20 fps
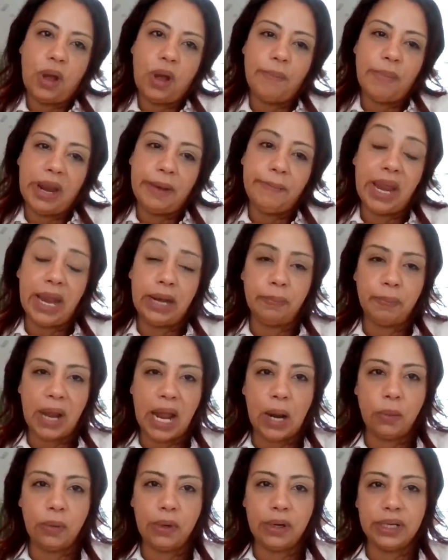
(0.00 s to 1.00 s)
what my
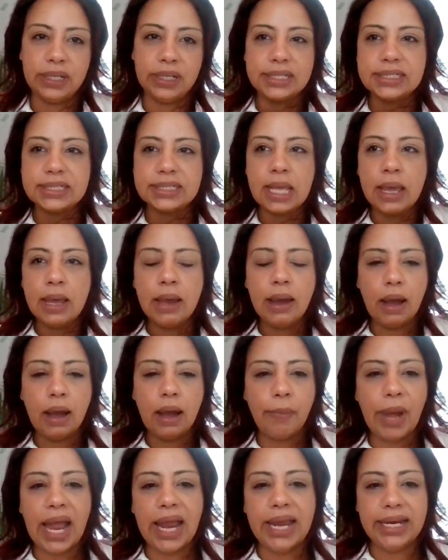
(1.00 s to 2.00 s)
manpower is,
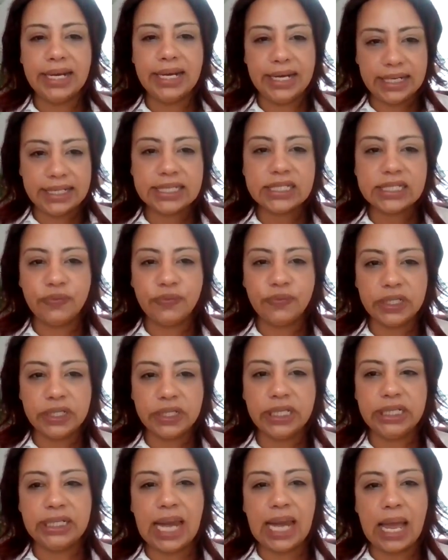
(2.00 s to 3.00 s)
it is
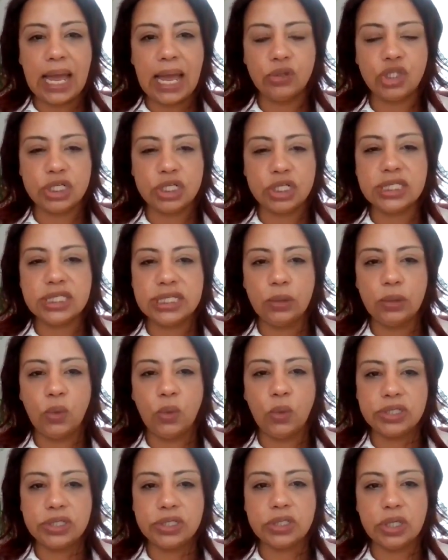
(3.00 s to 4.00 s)
really now just in
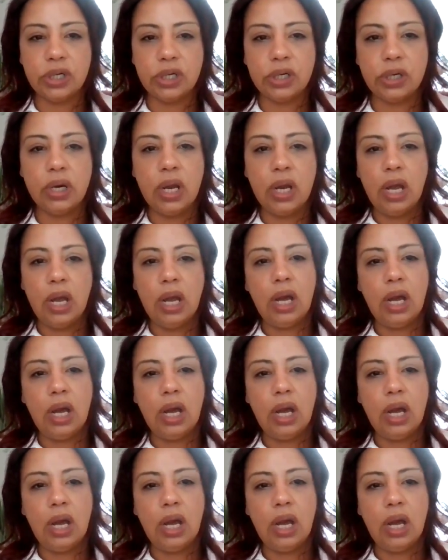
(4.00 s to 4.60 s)
Worcester,